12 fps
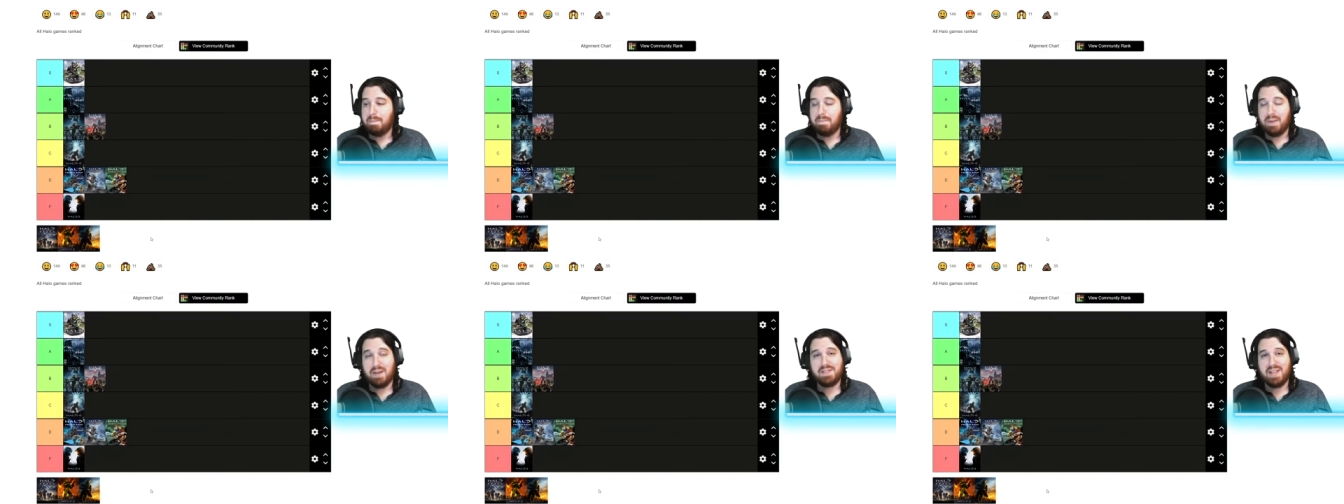
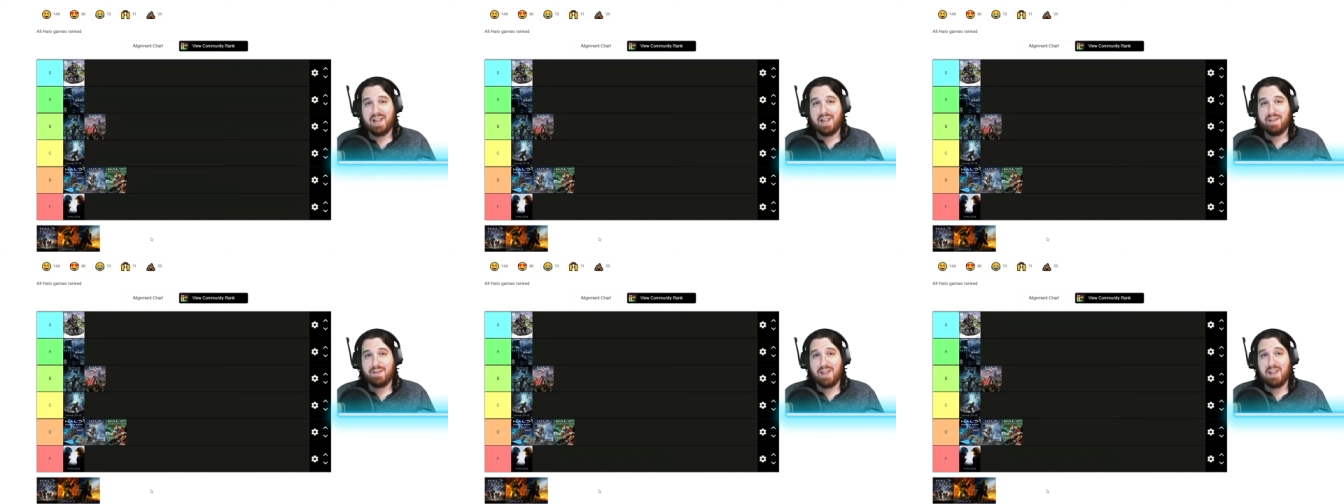But it's a
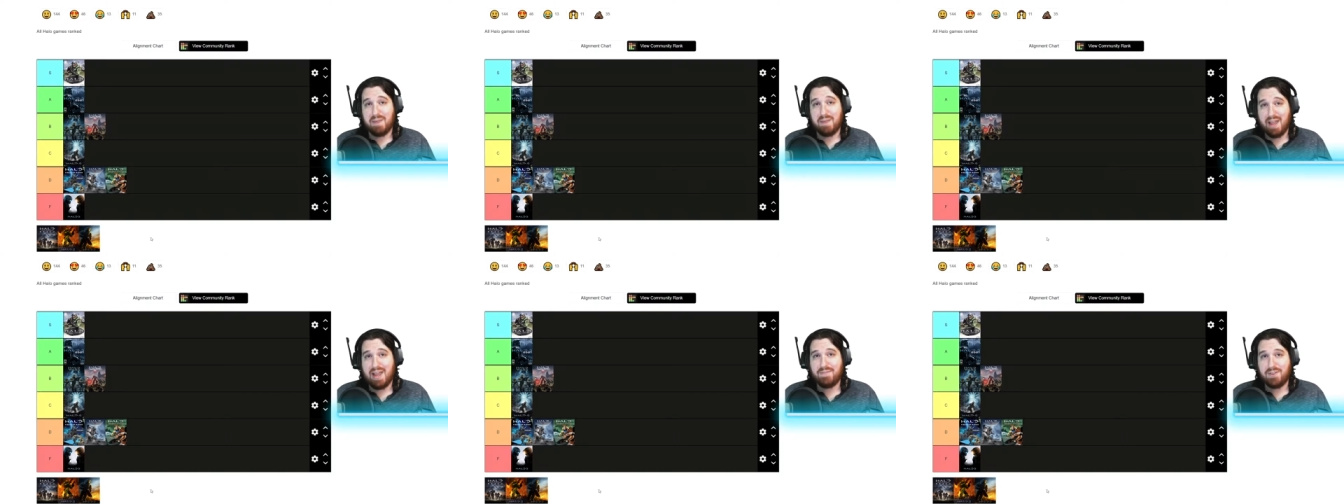Halo game, and
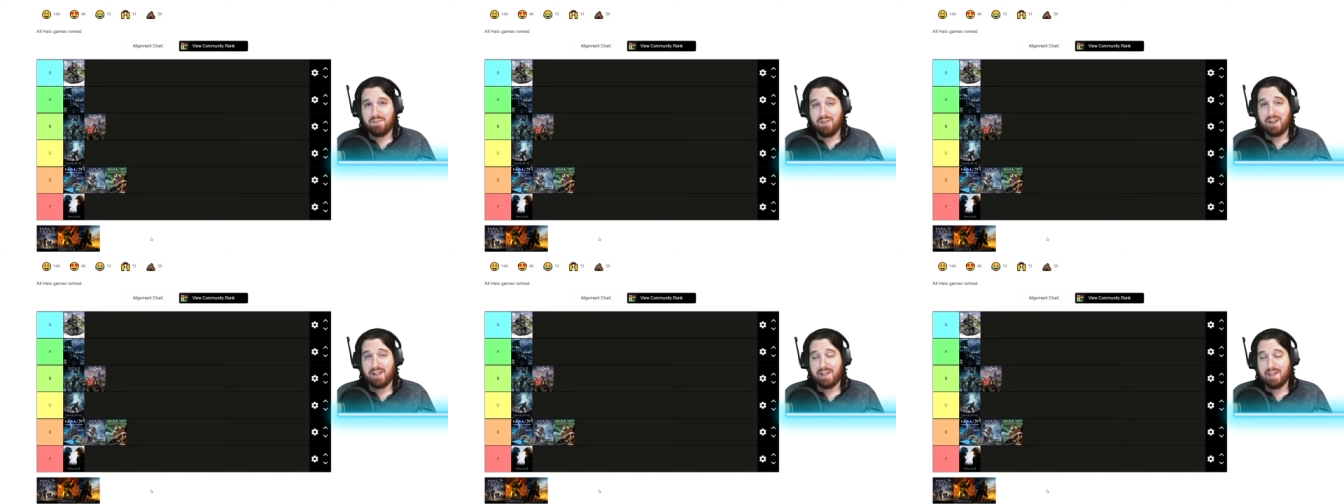I have to
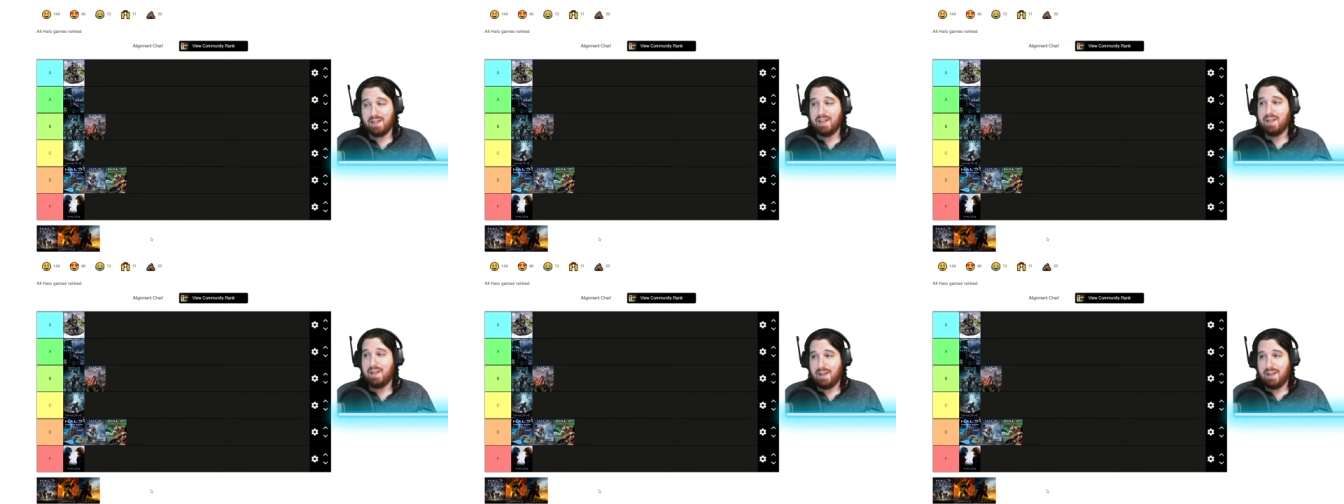rank it
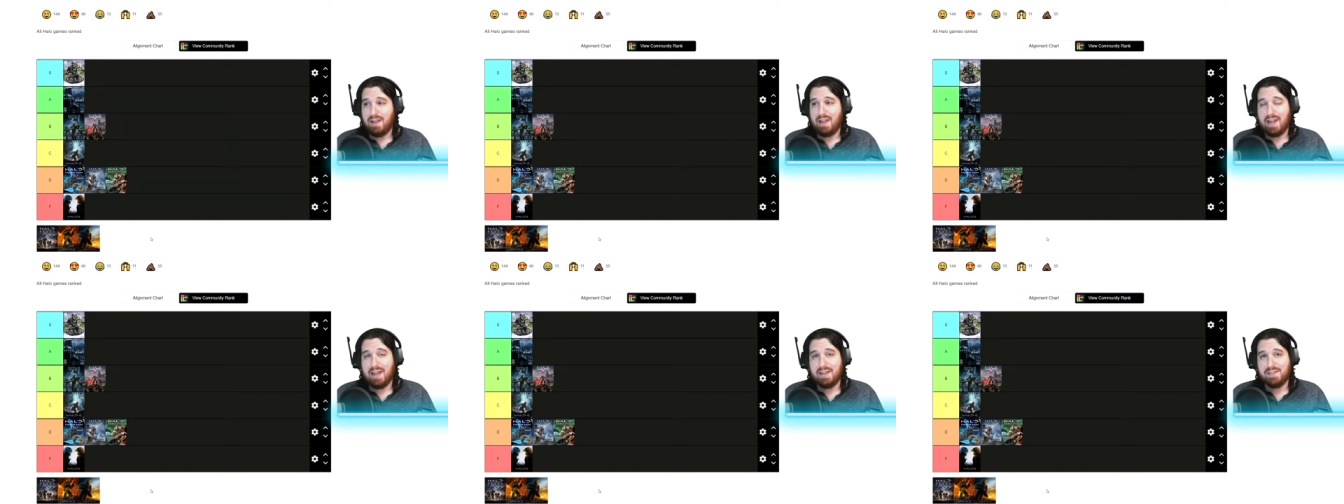
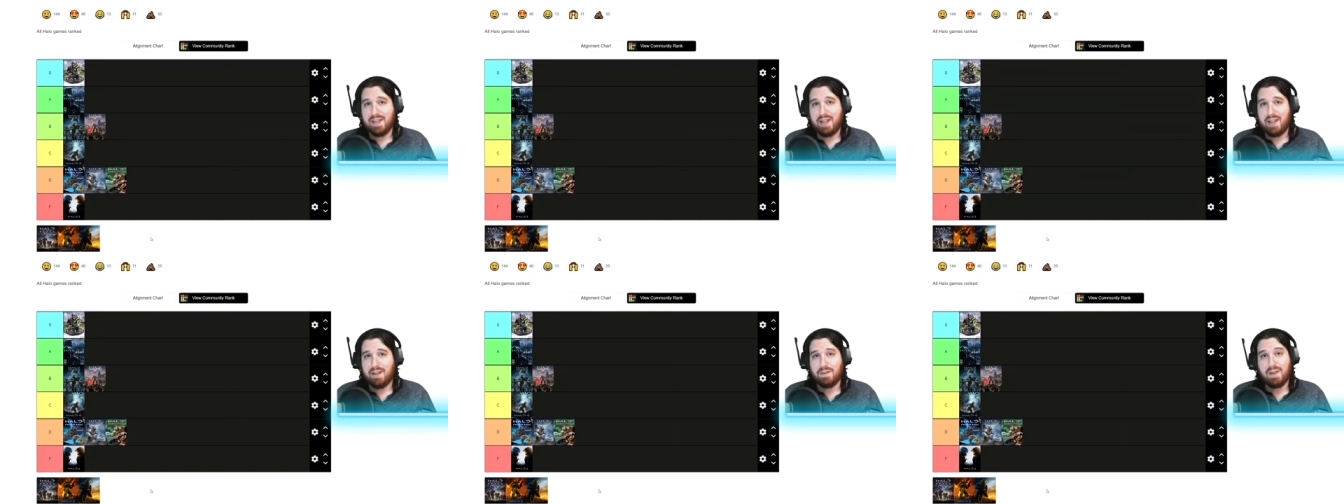as a
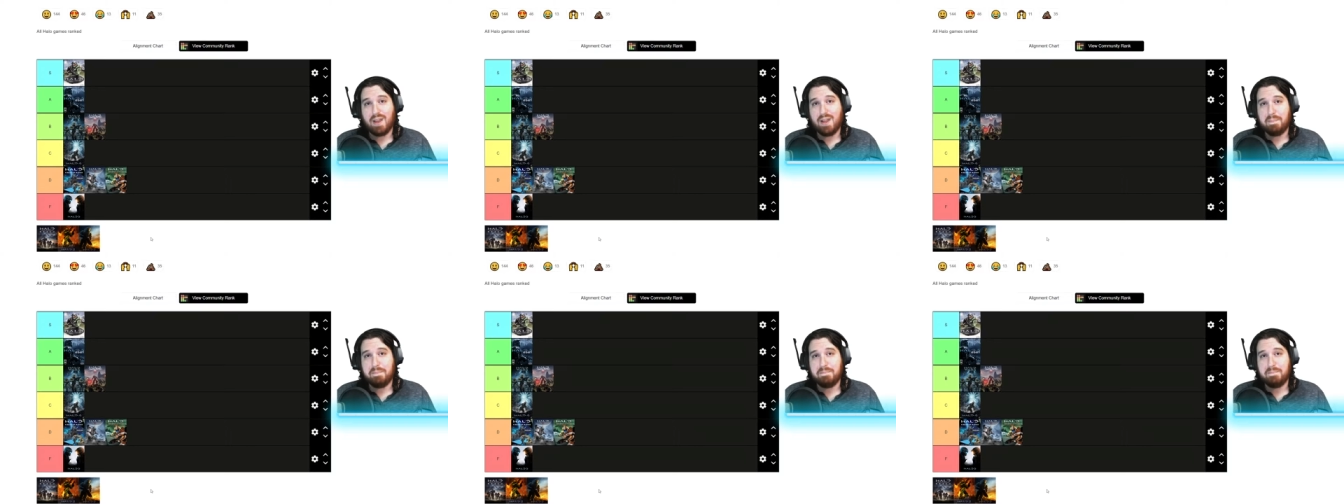Halo game.